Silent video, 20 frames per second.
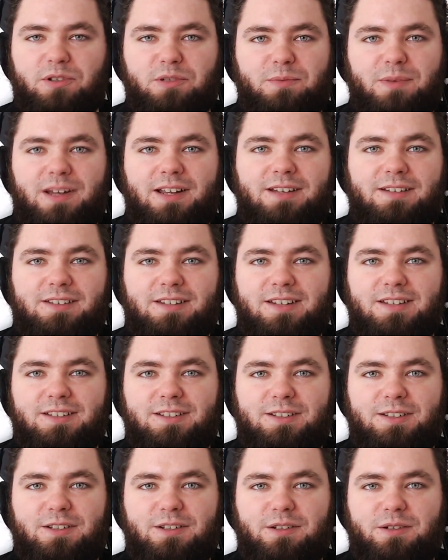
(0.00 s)
Man
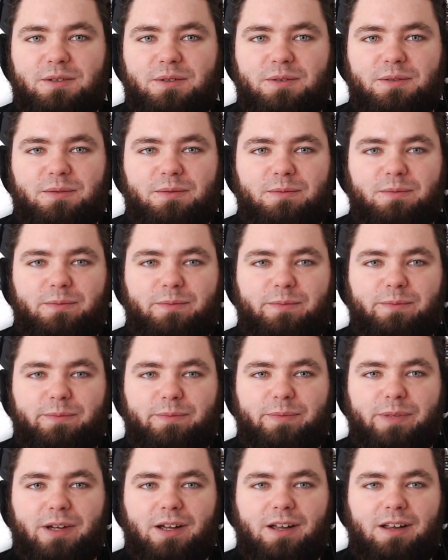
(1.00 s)
Season 2,
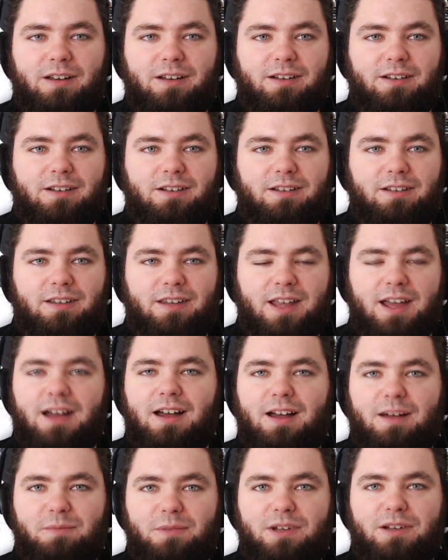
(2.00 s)
but
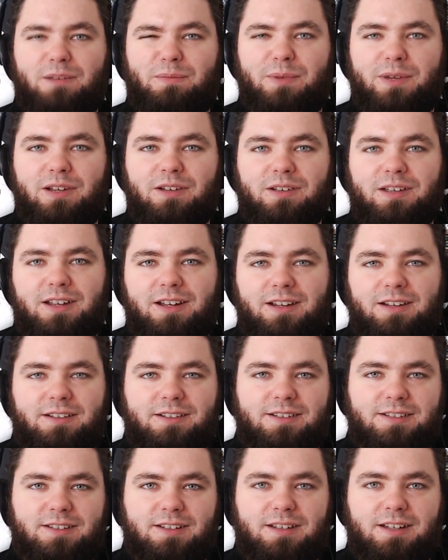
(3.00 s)
yeah, I'm going to be looking
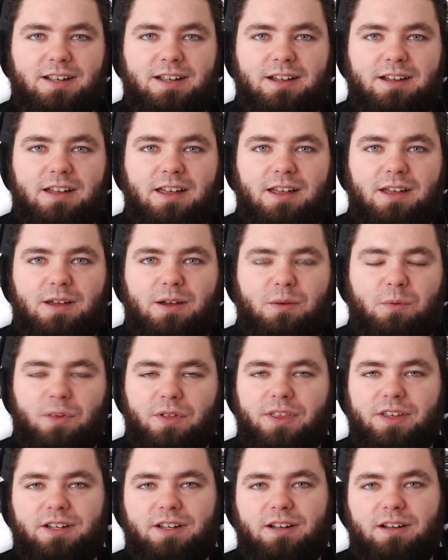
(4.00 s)
into seeing
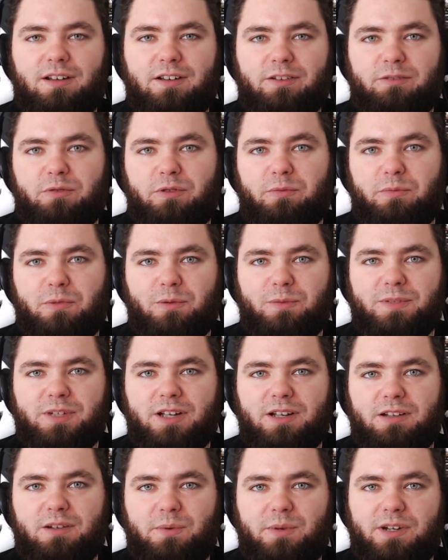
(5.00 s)
what the deal is with Mob
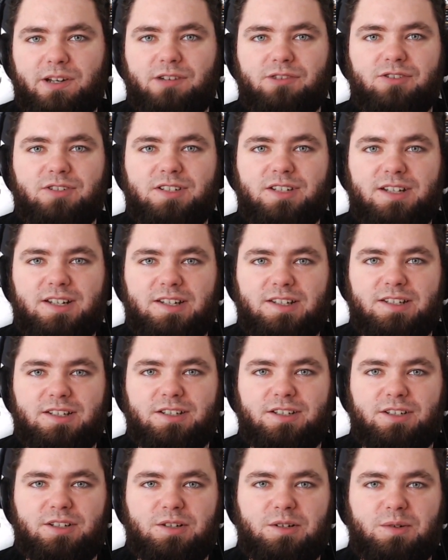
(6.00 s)
Psycho 100 Season
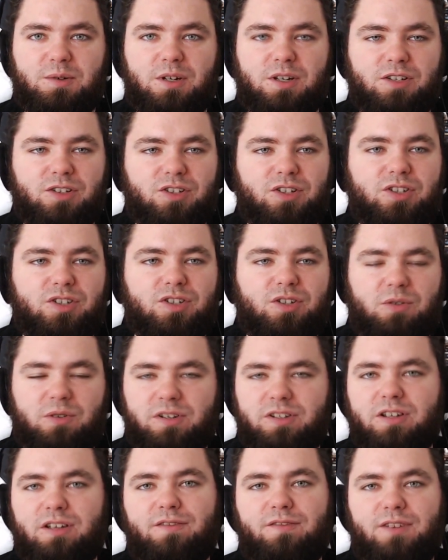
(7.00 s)
2 as soon
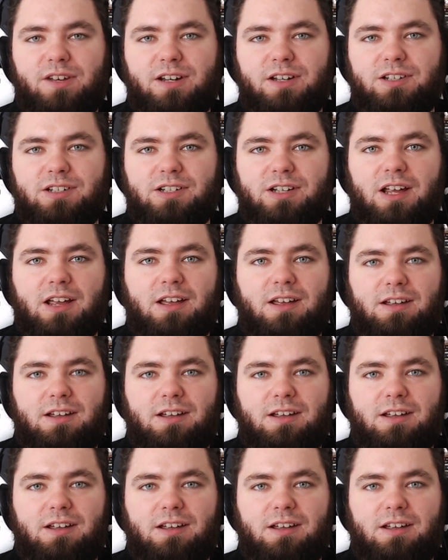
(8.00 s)
as I finish